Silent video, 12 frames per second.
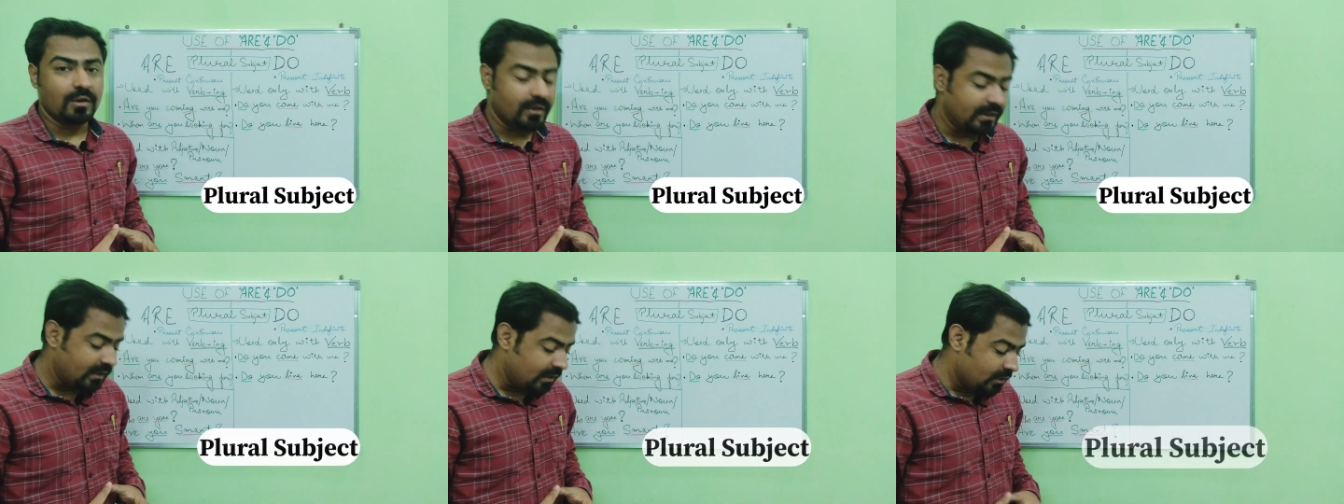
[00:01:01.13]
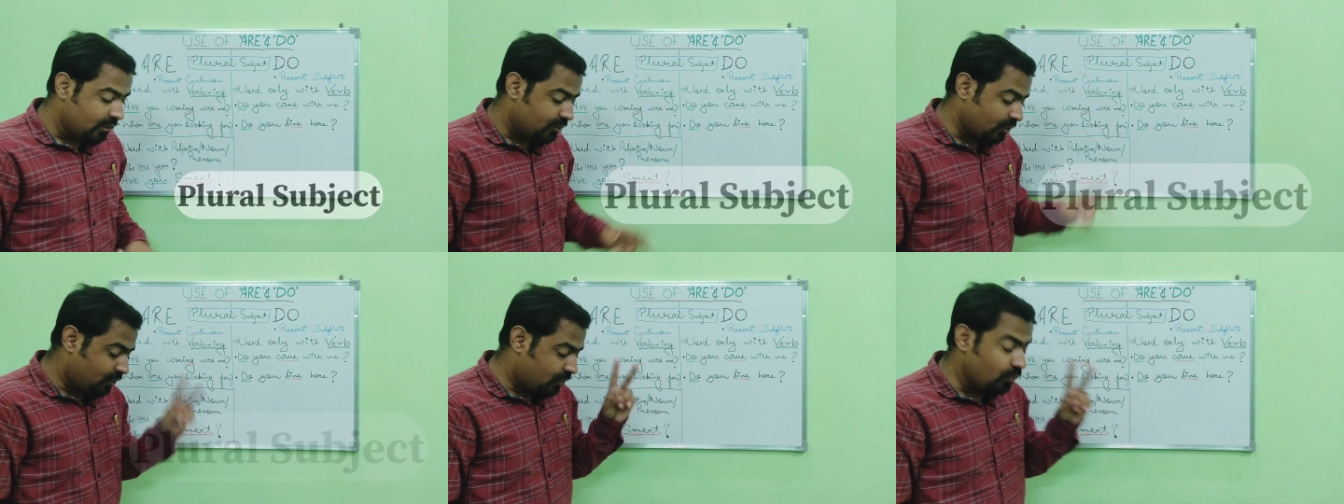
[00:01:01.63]
Okay,
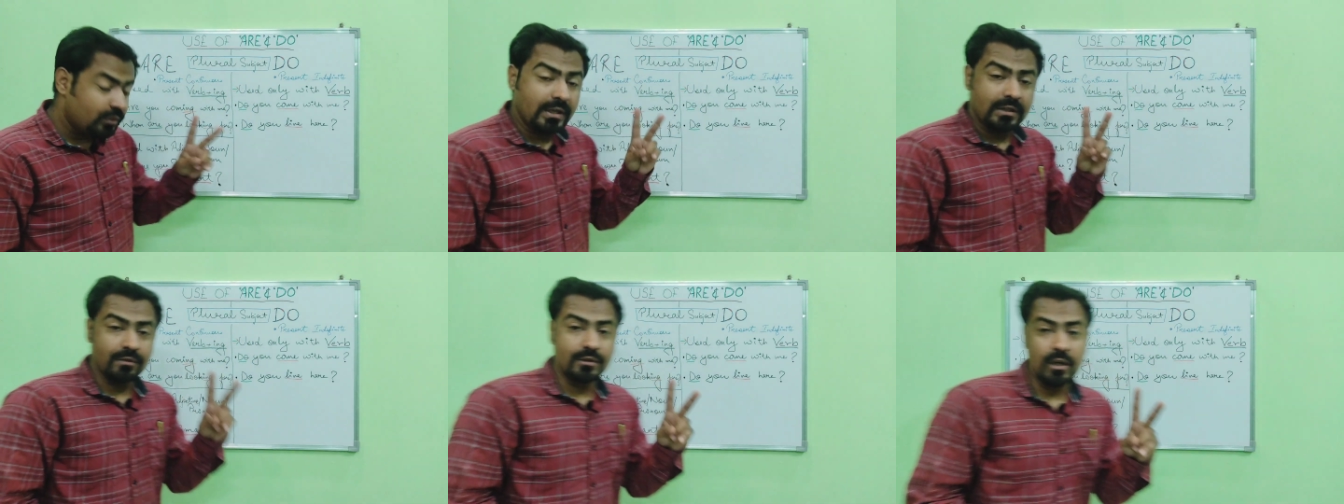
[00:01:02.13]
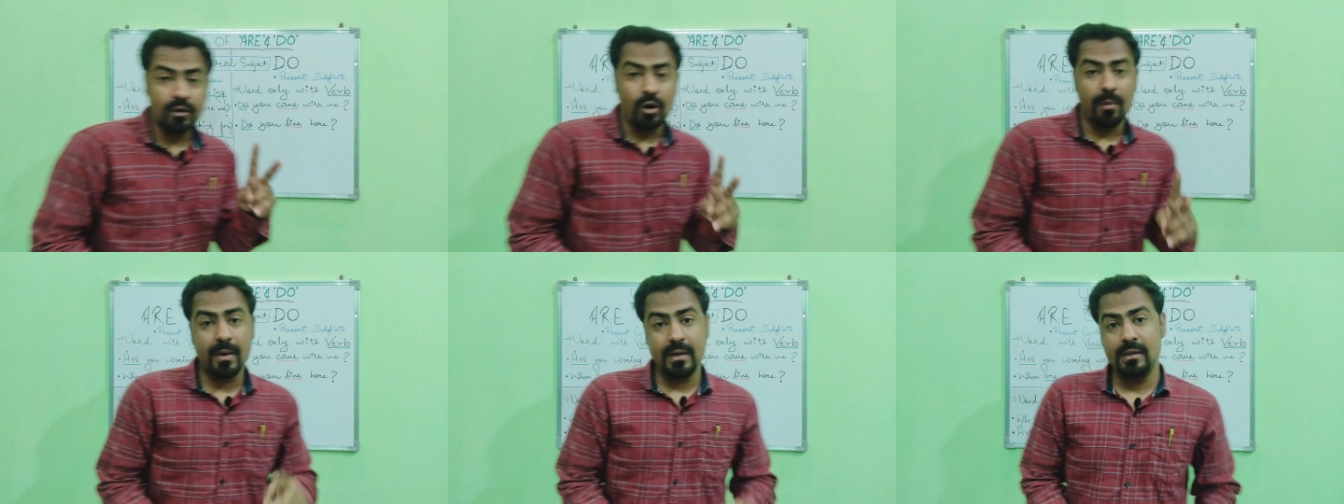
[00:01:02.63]
so two things which are
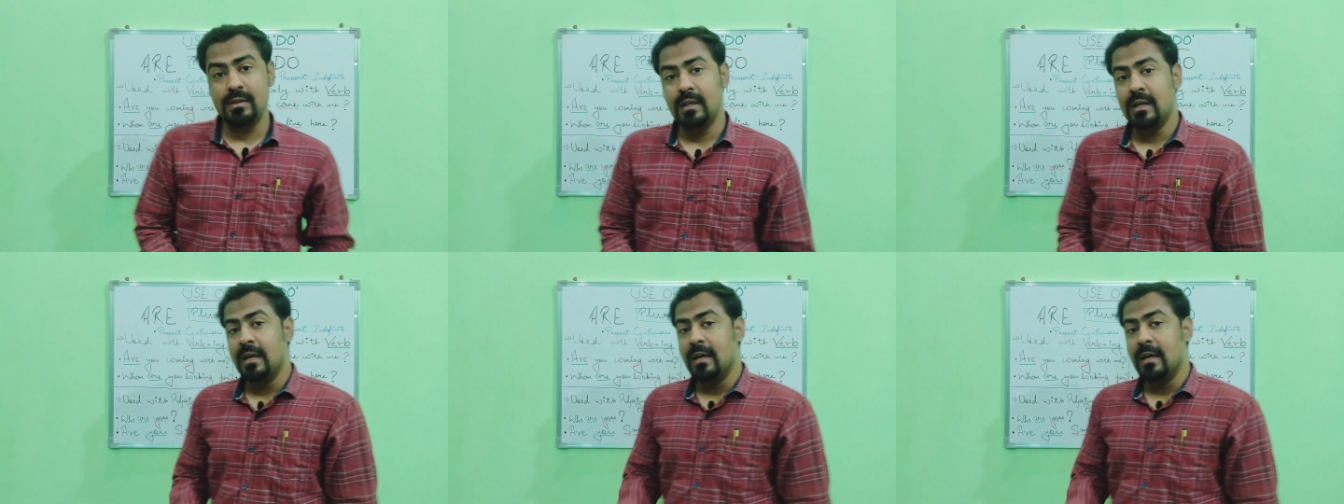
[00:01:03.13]
common is